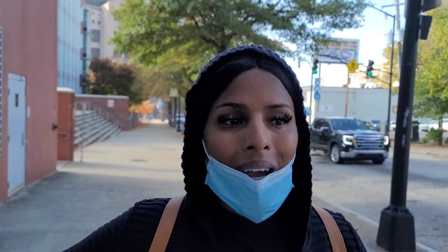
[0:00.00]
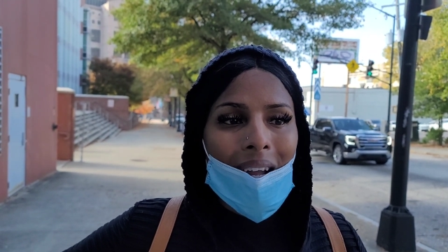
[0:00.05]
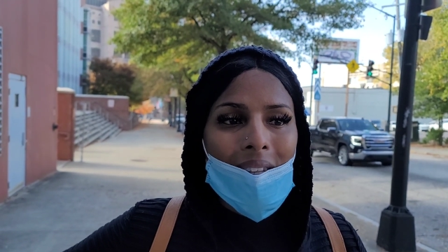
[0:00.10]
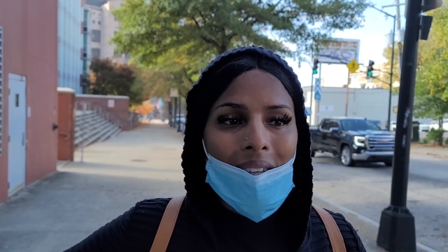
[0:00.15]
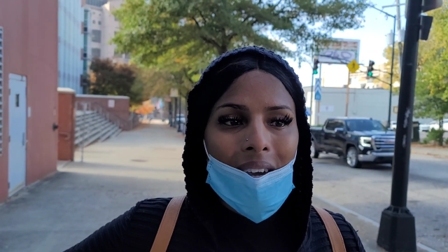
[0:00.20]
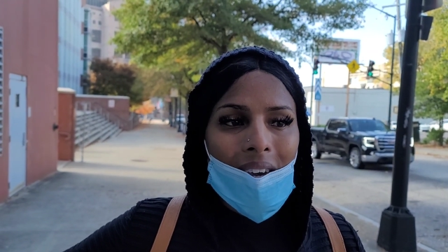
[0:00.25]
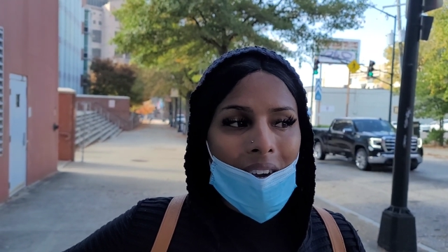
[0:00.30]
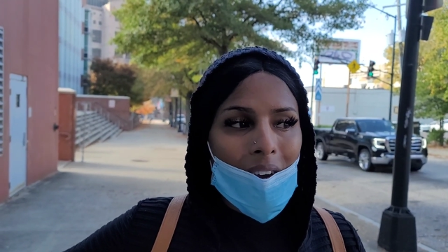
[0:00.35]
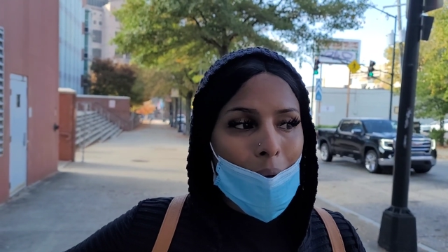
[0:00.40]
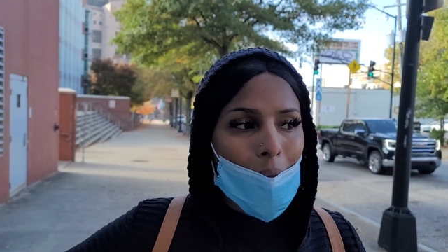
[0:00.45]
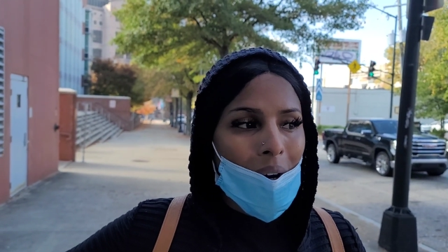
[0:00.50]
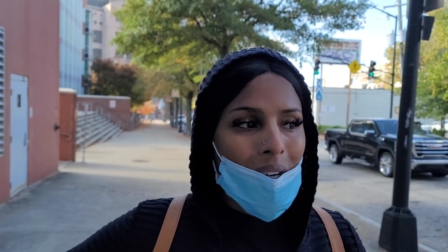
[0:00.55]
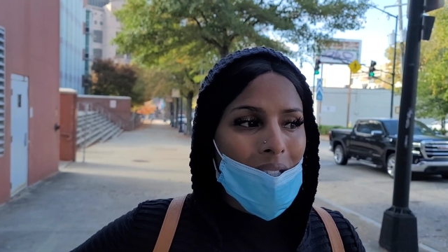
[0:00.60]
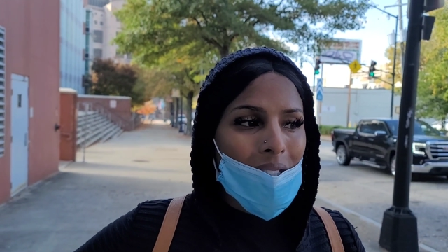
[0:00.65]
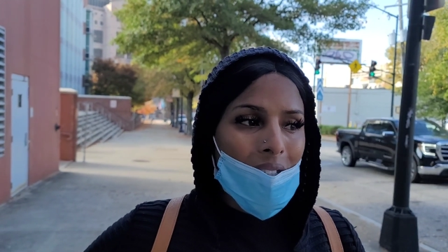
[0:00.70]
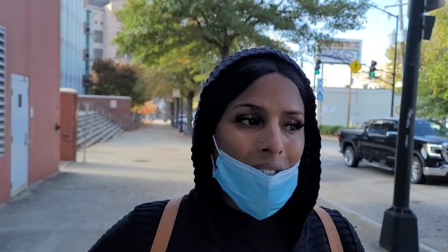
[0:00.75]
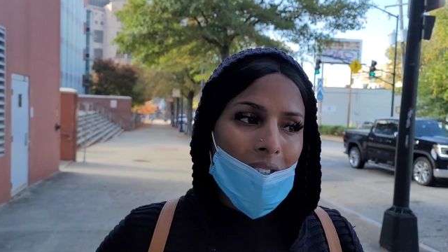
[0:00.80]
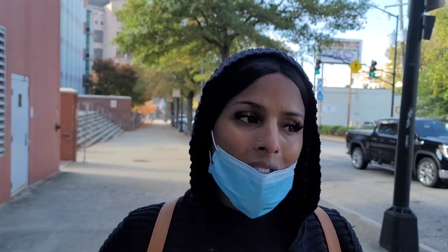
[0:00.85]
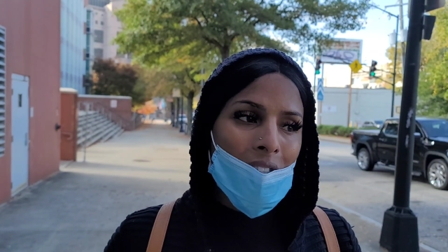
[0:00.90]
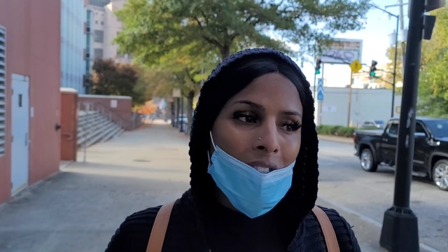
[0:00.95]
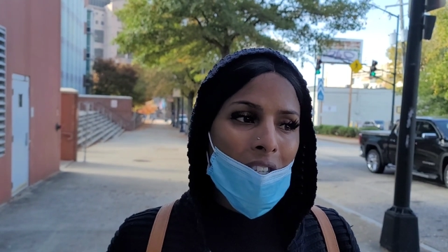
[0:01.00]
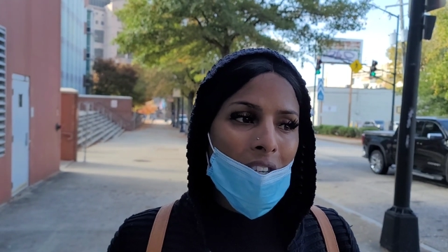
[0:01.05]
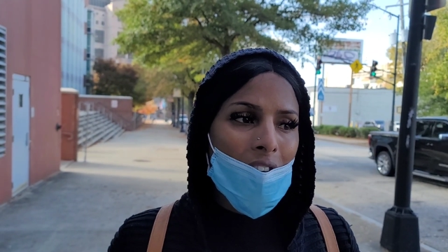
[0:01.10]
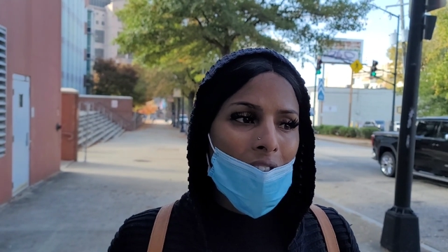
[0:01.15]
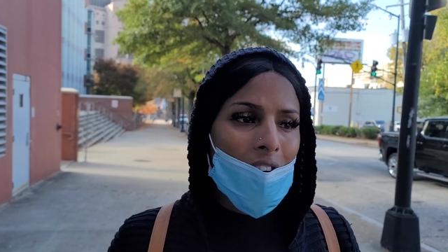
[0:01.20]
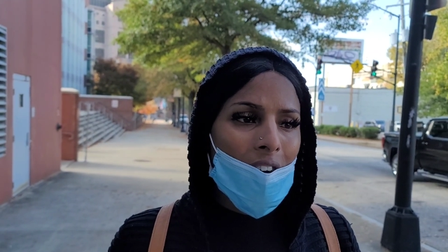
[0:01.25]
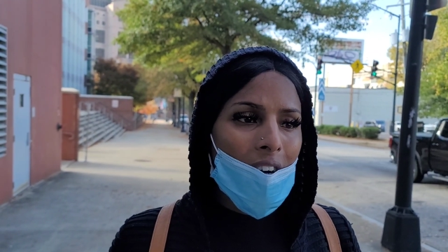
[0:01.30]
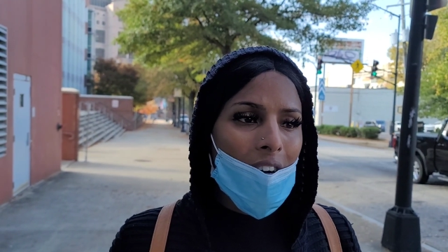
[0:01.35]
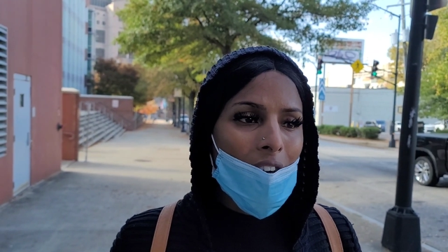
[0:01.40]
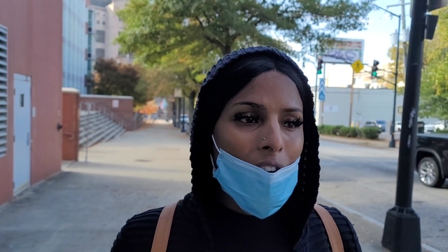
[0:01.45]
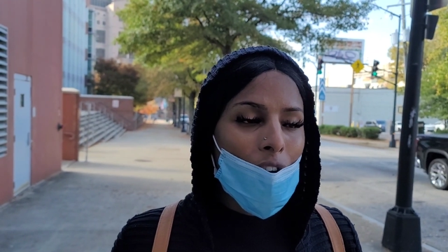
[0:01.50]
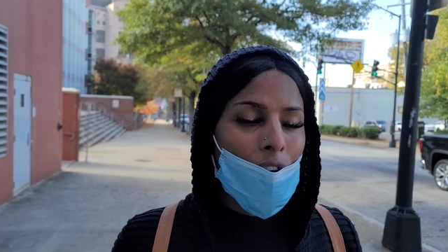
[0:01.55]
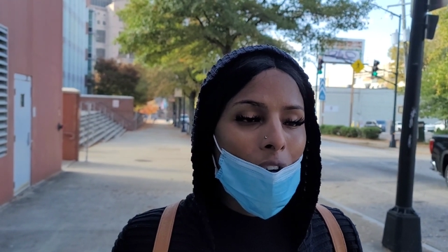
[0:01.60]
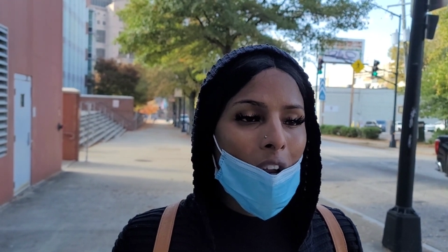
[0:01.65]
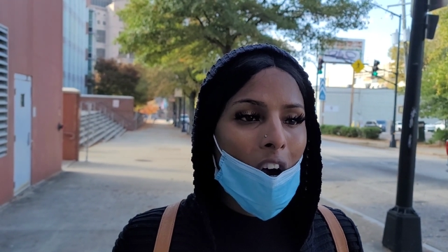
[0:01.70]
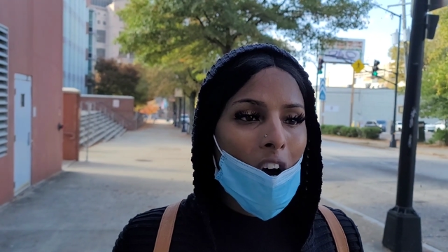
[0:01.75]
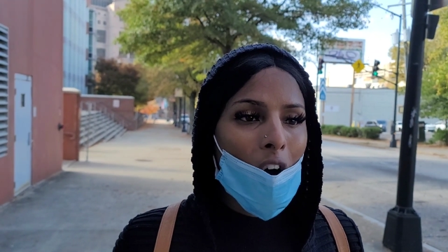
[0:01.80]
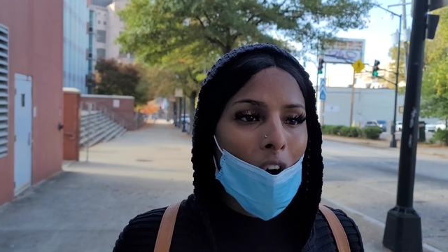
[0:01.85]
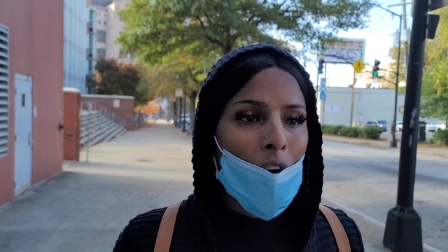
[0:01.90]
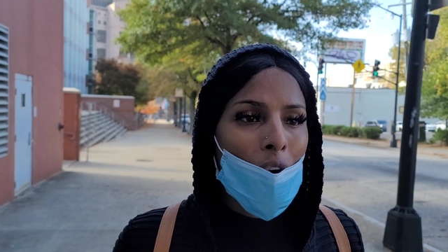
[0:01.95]
Not that it wasn't a secret, you
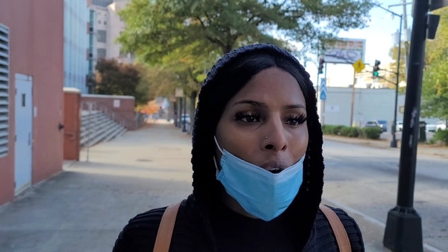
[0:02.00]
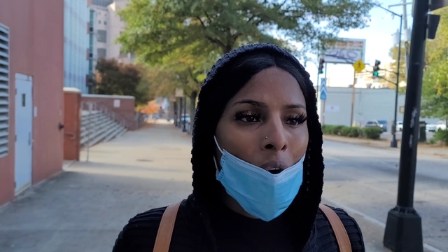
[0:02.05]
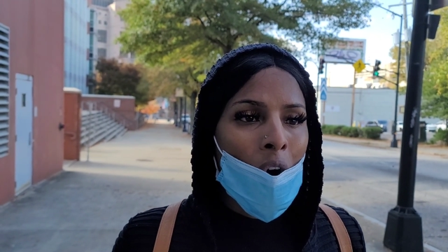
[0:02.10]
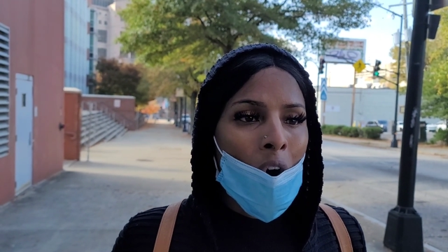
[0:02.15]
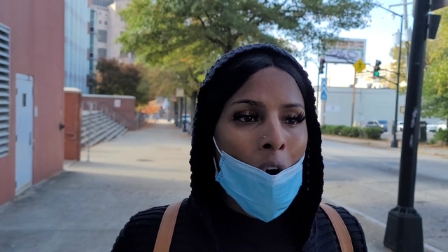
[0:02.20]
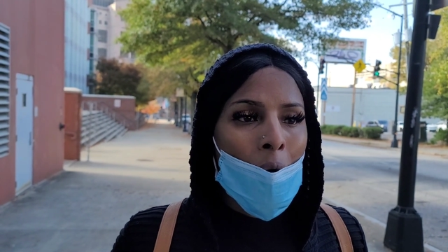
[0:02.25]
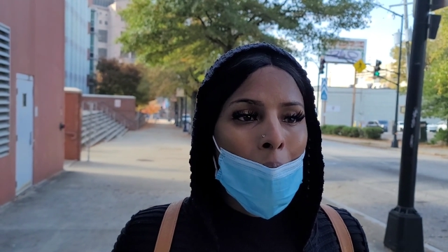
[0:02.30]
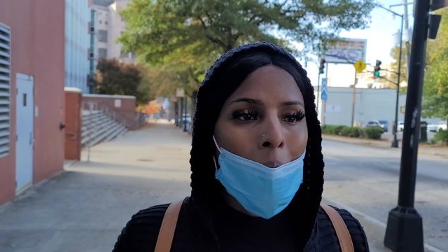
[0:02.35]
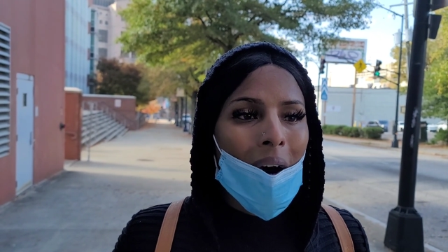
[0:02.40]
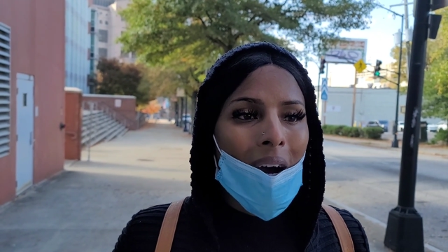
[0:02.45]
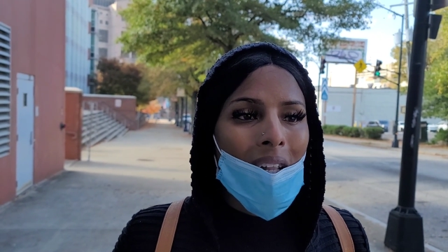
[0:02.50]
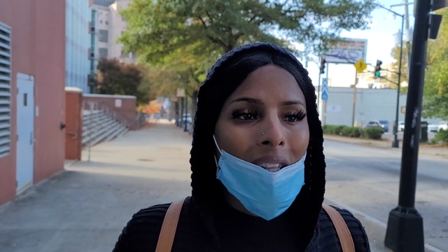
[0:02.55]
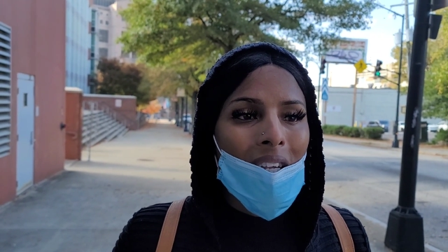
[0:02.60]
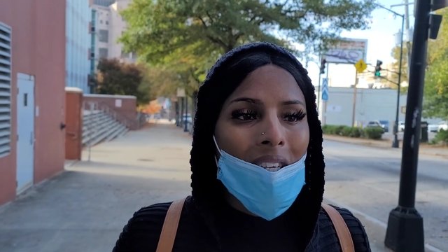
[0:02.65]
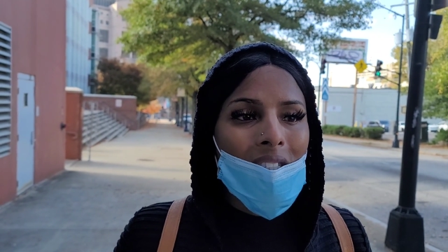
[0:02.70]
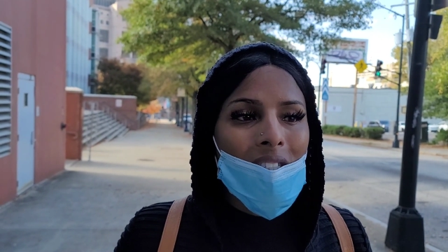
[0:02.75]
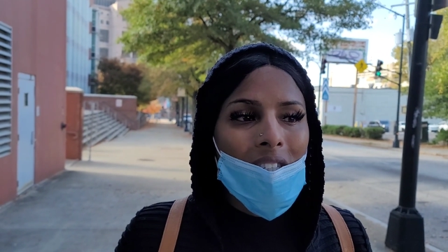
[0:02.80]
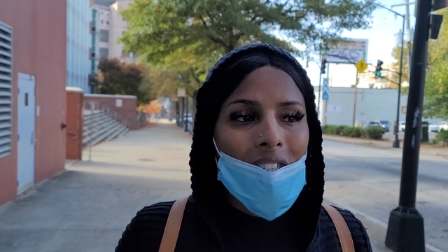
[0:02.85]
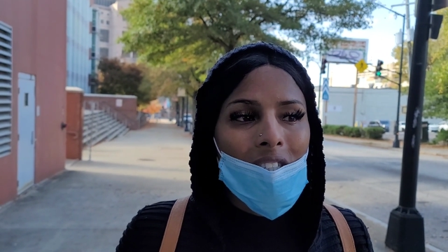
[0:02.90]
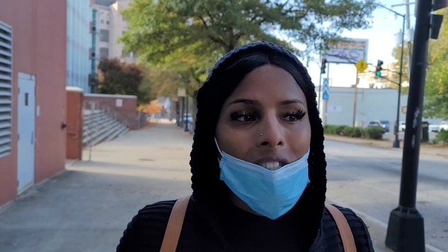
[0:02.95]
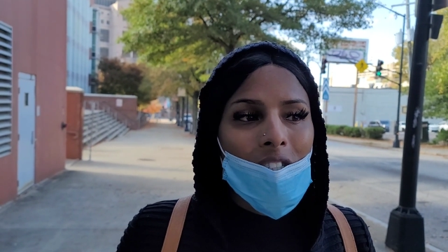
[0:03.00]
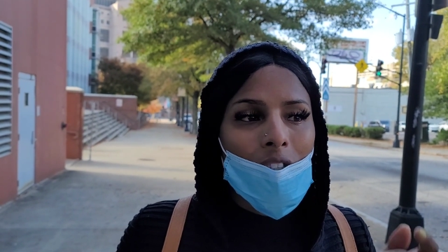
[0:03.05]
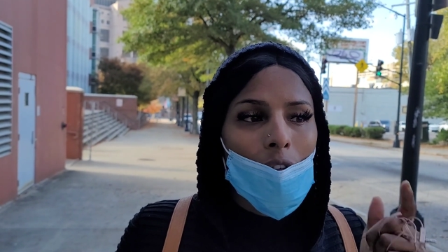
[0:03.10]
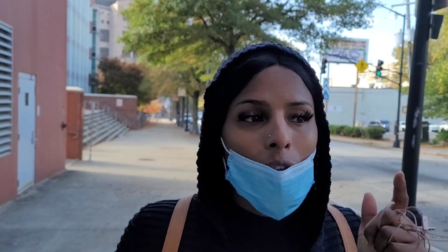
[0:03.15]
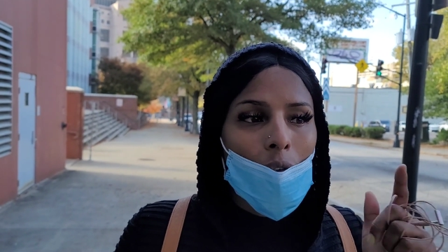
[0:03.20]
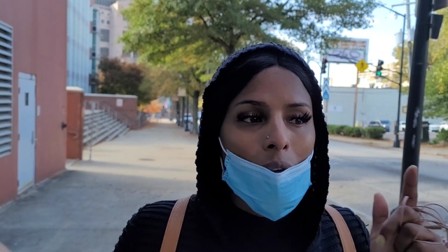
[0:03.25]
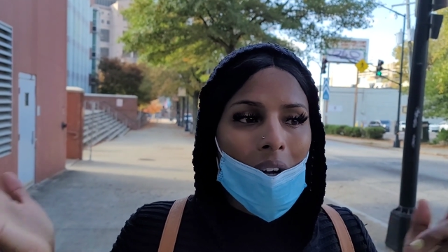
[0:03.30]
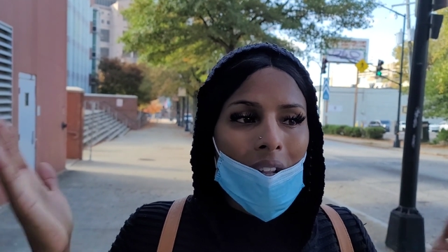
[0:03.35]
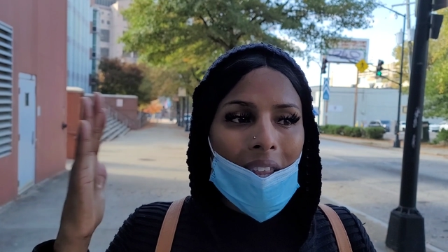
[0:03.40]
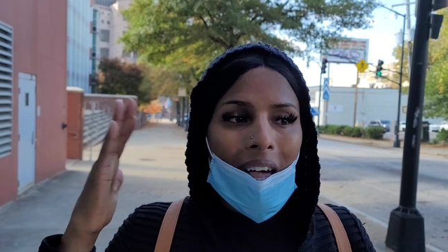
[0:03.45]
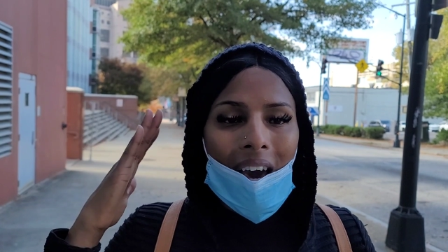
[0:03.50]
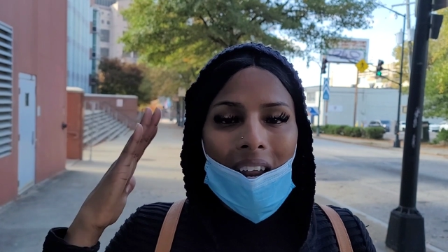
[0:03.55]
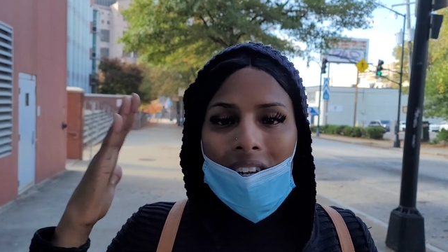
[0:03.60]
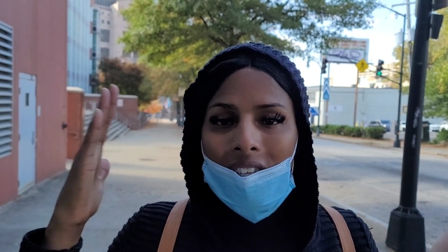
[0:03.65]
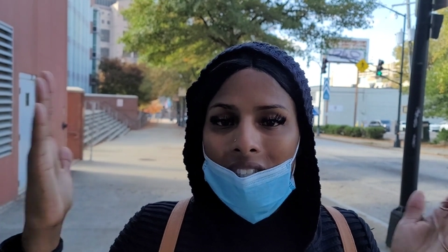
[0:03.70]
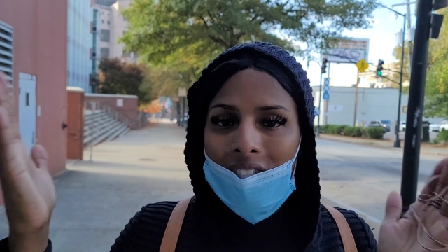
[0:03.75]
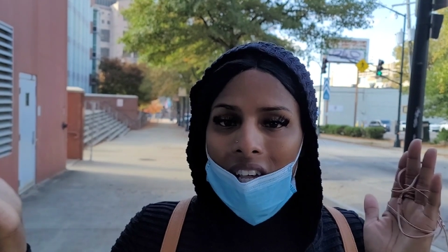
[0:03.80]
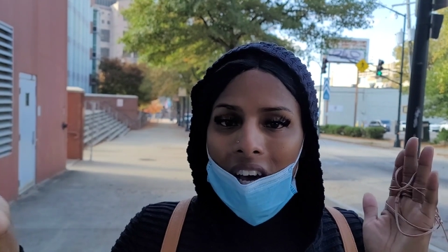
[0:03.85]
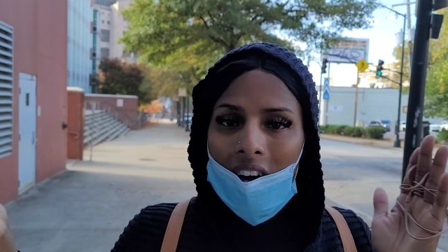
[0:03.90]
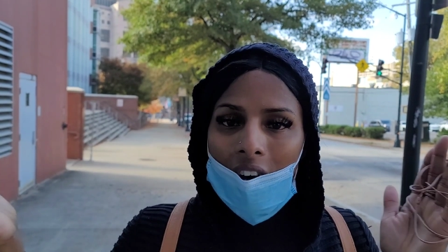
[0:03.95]
know, but listening to a lot
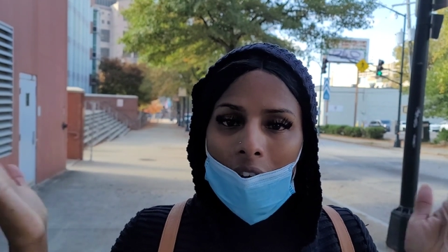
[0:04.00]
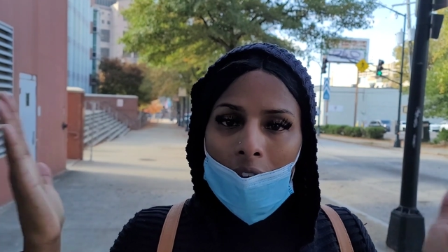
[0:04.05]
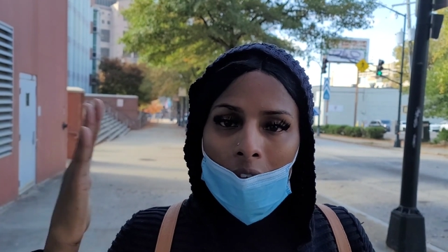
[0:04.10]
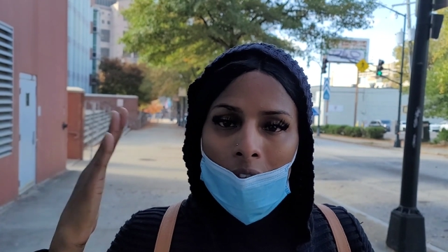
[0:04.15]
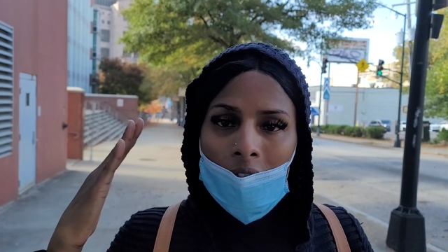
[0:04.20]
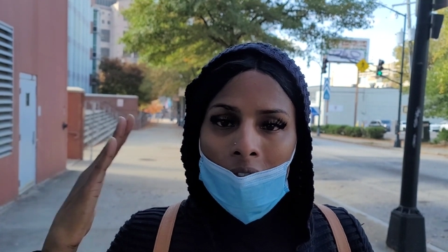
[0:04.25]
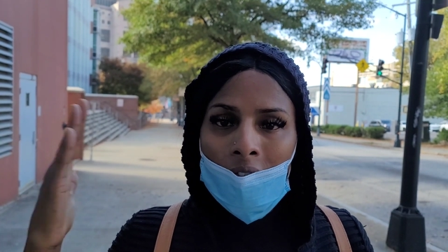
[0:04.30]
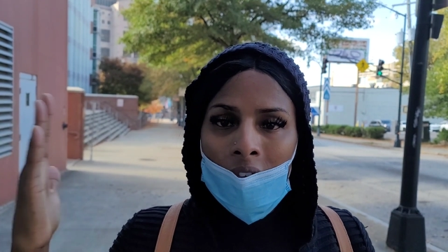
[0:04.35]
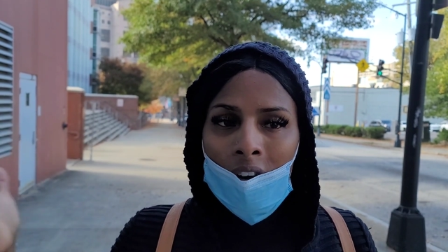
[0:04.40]
of stuff